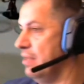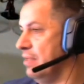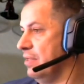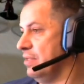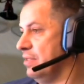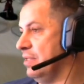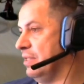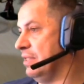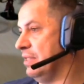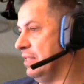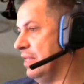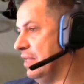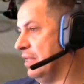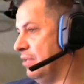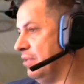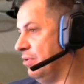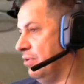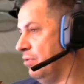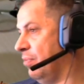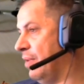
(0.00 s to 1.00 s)
So you see that
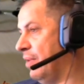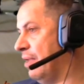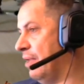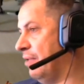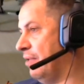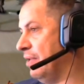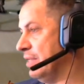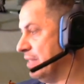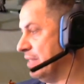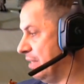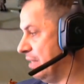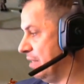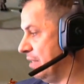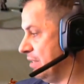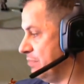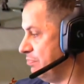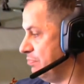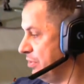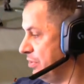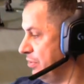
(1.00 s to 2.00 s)
killer whale. He's on
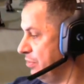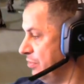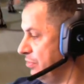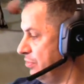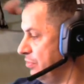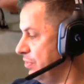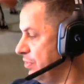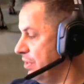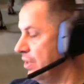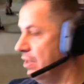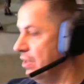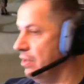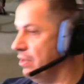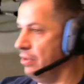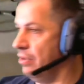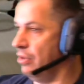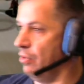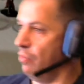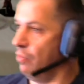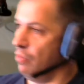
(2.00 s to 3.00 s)
this blue,
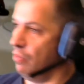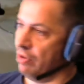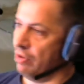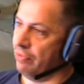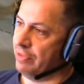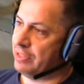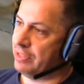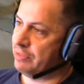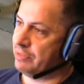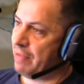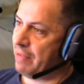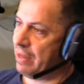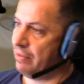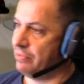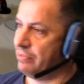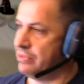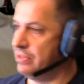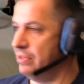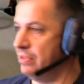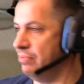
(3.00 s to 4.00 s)
watery
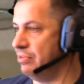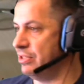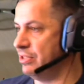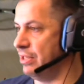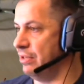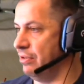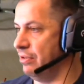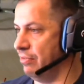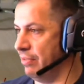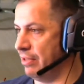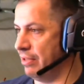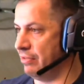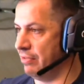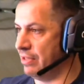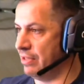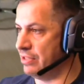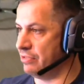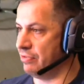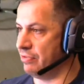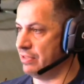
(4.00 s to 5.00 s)
spout, which I know my
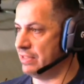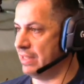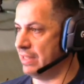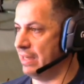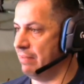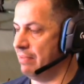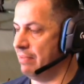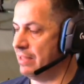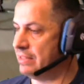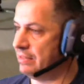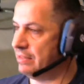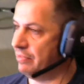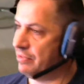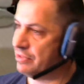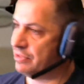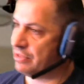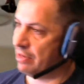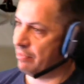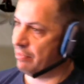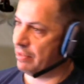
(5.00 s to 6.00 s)
green screen's kind of messing with.
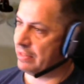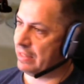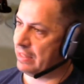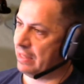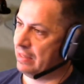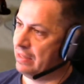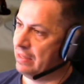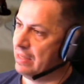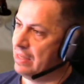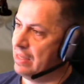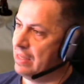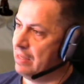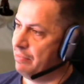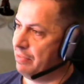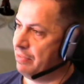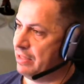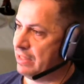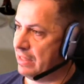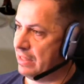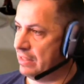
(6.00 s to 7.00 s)
Sorry about that.
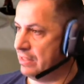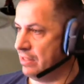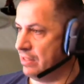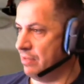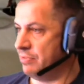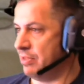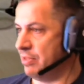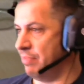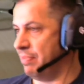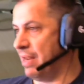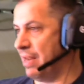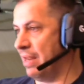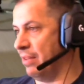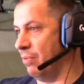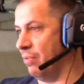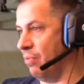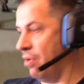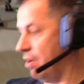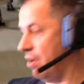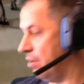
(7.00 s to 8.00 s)
But he comes up out of the
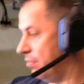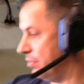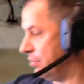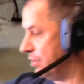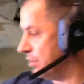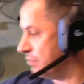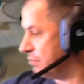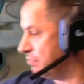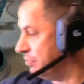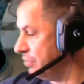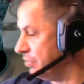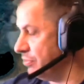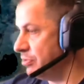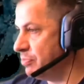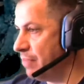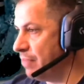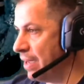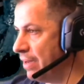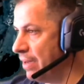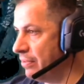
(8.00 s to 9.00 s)
water with this blue
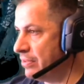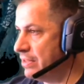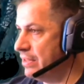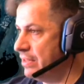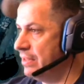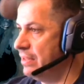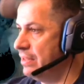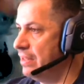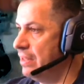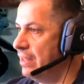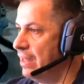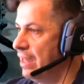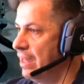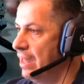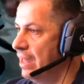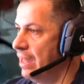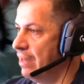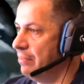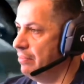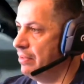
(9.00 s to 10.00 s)
spout,
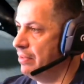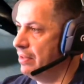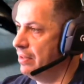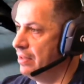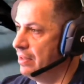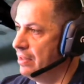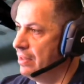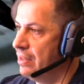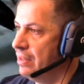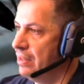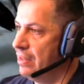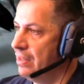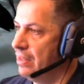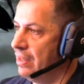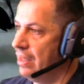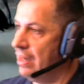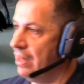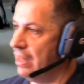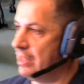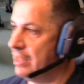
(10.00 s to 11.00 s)
and
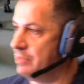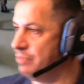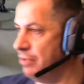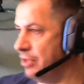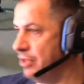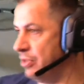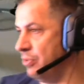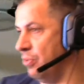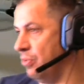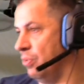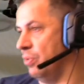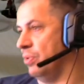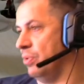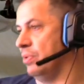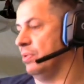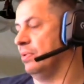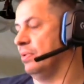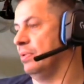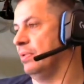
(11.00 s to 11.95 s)
that's pretty cool.